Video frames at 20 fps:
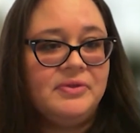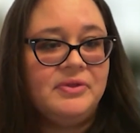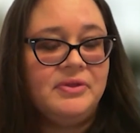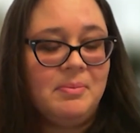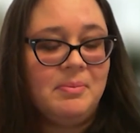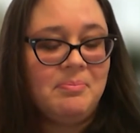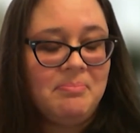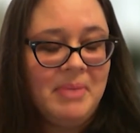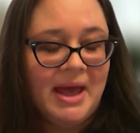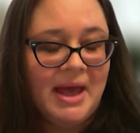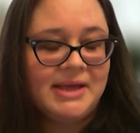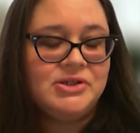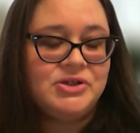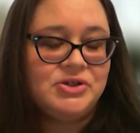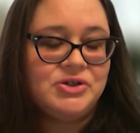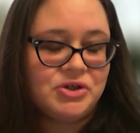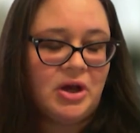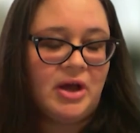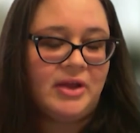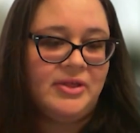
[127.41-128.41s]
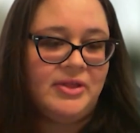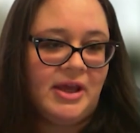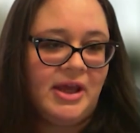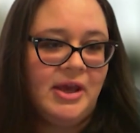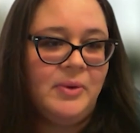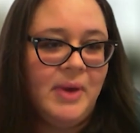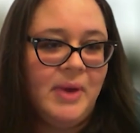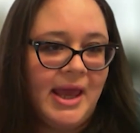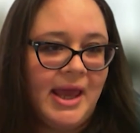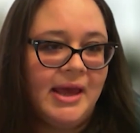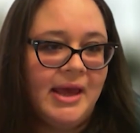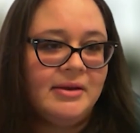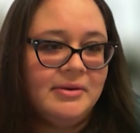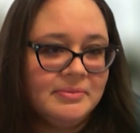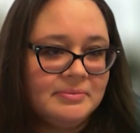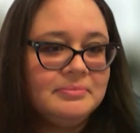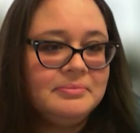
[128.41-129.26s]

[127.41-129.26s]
the best shot that you can.